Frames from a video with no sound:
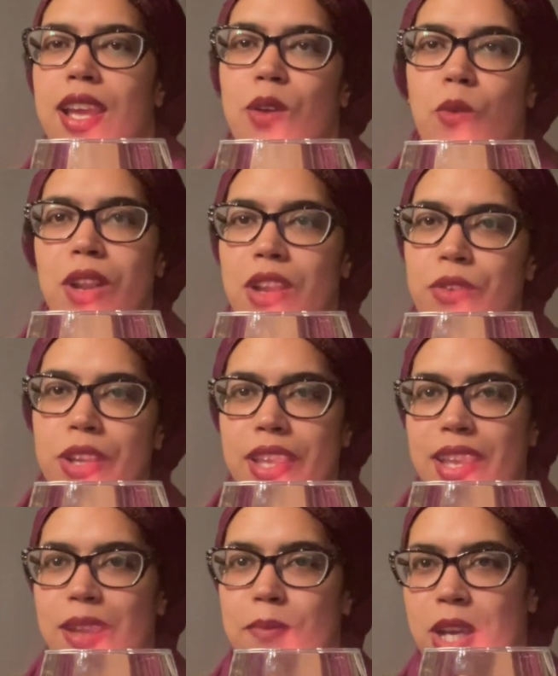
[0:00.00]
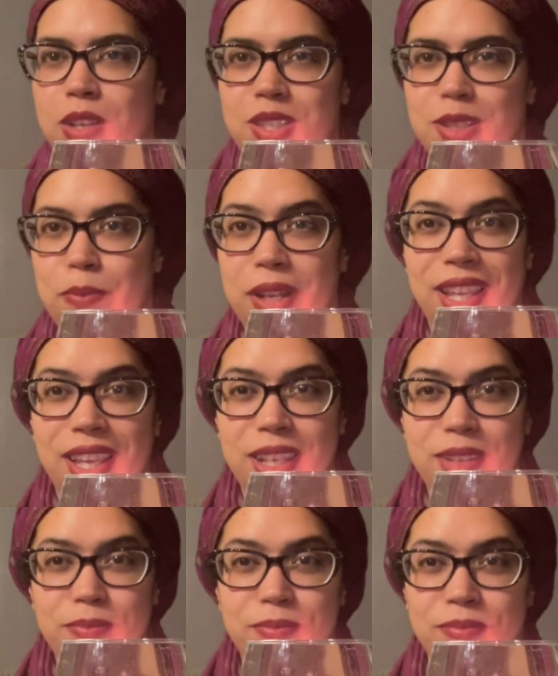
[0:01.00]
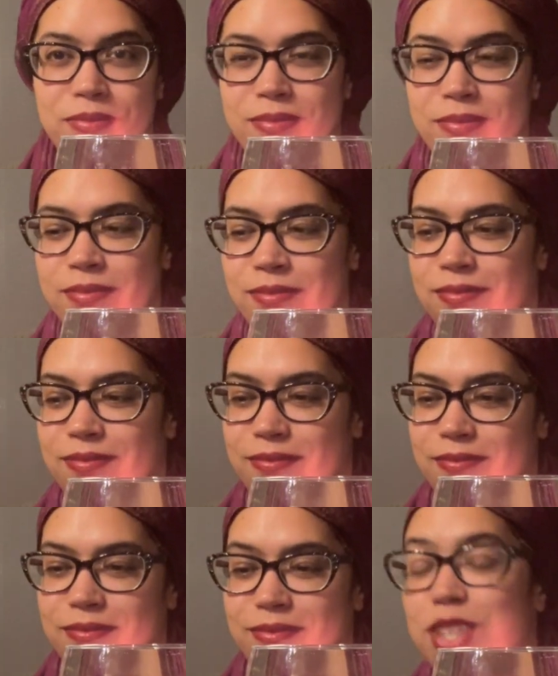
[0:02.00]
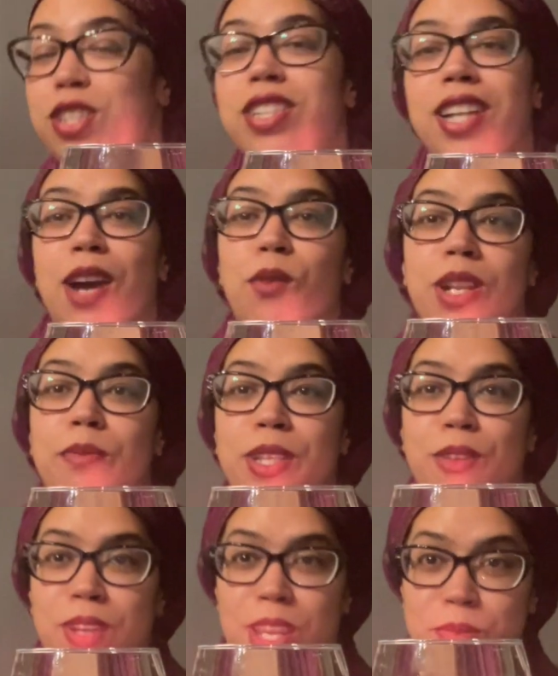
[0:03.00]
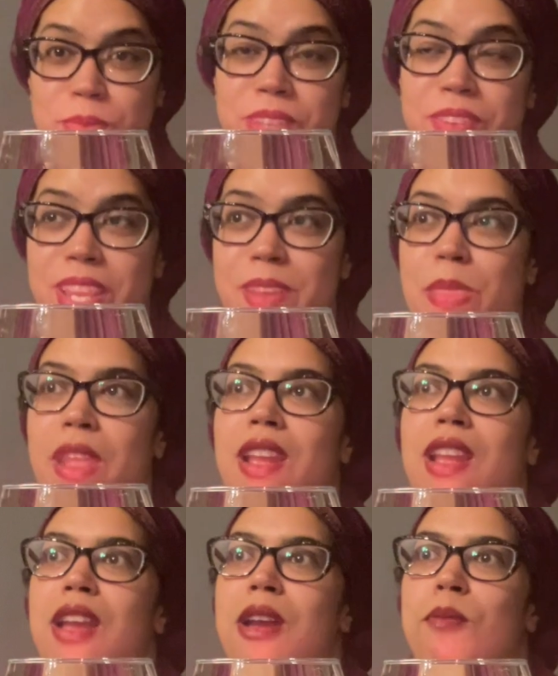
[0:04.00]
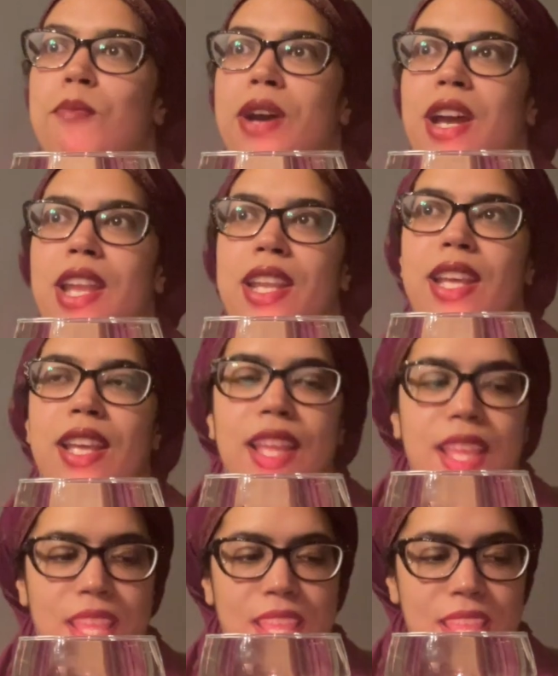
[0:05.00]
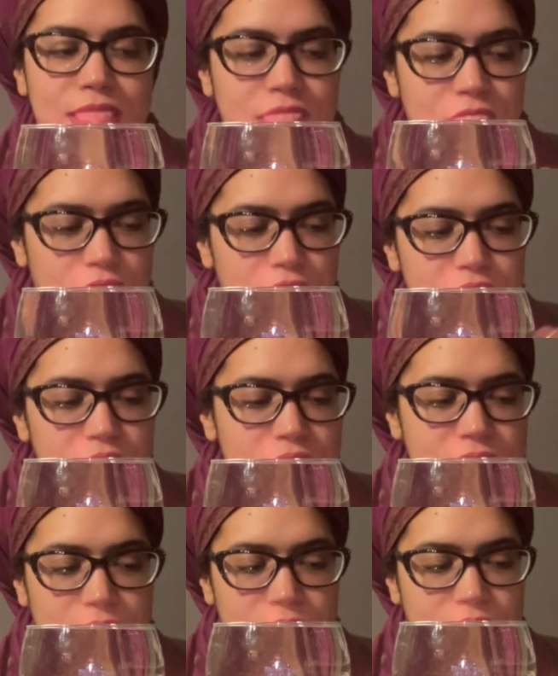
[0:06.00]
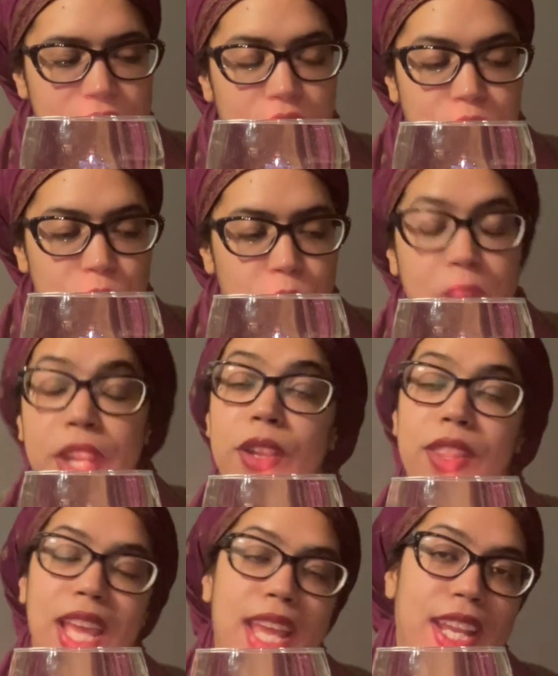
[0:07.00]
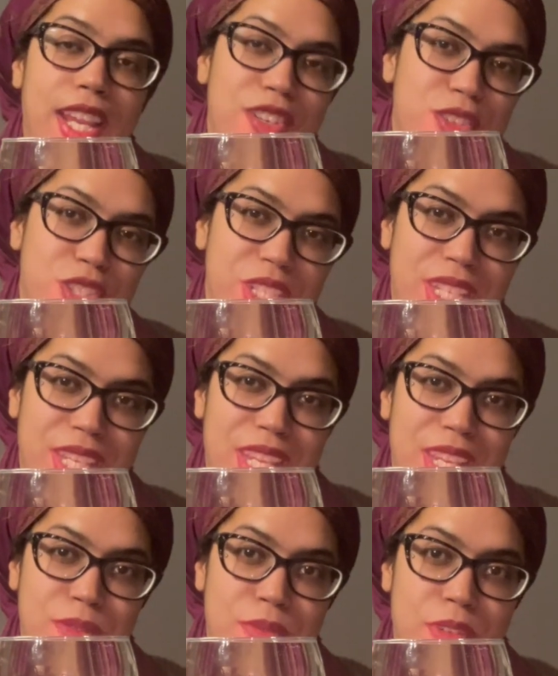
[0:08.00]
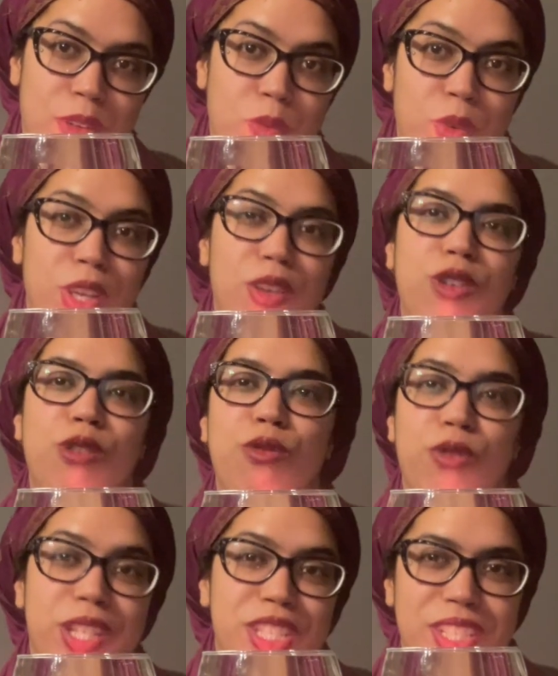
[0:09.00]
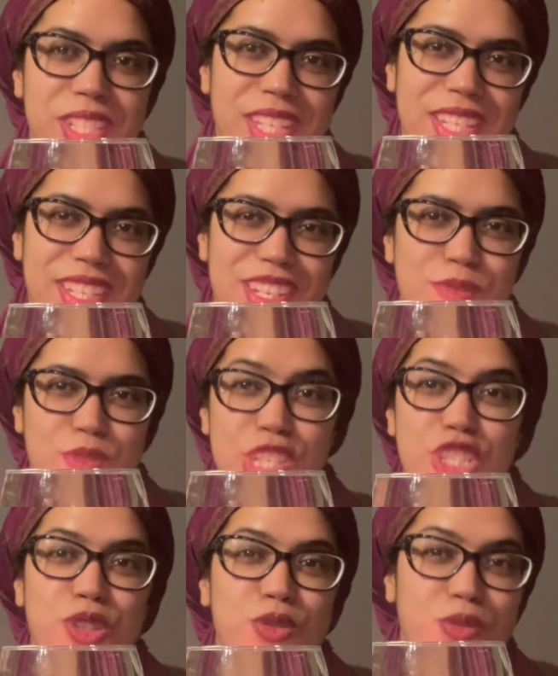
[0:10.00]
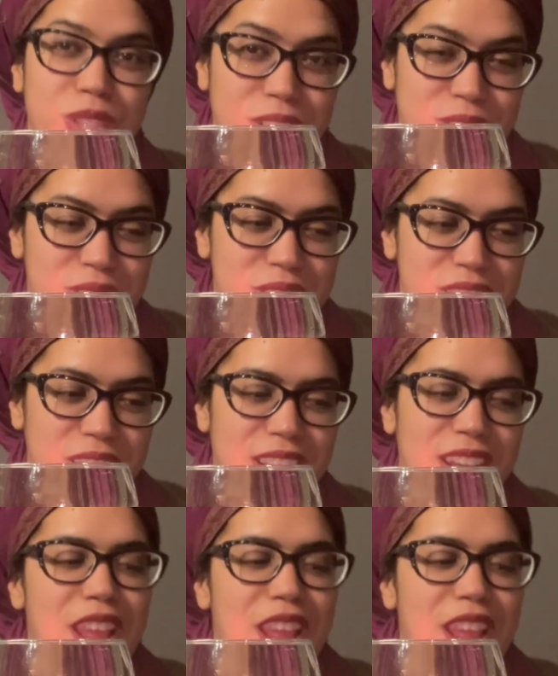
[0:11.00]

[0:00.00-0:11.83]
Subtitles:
whenever it came out to play, you did not want to be around me, right? But the understanding of where that energy came from, where it originated, what triggers it,